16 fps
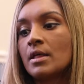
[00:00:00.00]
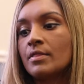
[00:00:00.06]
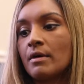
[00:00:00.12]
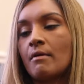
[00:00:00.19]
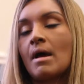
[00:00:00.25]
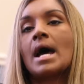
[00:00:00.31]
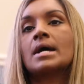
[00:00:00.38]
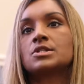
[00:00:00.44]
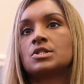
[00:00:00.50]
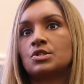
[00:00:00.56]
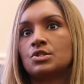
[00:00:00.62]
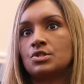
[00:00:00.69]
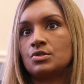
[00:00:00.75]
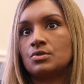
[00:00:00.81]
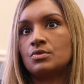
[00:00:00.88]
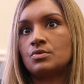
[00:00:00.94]
their
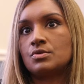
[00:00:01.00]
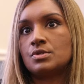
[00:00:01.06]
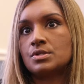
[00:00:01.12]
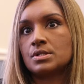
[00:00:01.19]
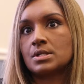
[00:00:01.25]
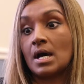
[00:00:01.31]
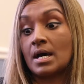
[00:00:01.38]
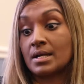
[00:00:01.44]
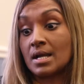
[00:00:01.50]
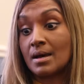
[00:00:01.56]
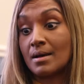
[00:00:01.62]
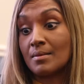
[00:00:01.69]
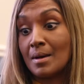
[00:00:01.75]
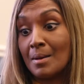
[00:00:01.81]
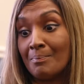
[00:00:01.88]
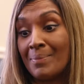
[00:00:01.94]
attitudes and
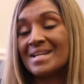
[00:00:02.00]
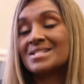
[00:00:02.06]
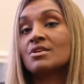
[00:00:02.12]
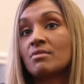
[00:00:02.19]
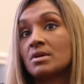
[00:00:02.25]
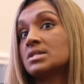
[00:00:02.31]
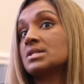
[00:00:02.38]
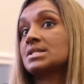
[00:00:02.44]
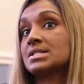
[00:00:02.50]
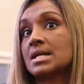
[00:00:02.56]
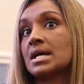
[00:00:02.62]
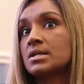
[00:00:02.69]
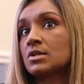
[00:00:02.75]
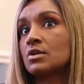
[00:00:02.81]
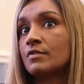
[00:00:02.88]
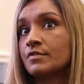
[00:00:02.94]
a better
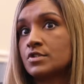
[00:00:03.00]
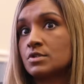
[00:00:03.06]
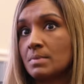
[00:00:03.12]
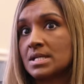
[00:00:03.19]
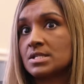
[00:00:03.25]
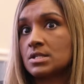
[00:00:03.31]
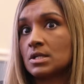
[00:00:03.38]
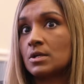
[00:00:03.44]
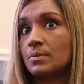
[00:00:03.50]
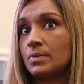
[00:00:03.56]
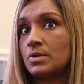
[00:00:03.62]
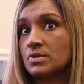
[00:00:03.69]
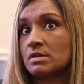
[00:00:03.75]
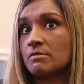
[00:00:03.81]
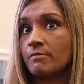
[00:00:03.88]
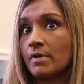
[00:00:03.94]
understanding of domestic
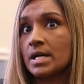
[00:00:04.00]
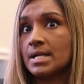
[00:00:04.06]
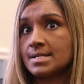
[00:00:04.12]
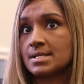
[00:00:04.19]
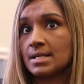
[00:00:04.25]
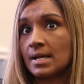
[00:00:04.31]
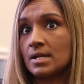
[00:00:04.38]
abuse and violence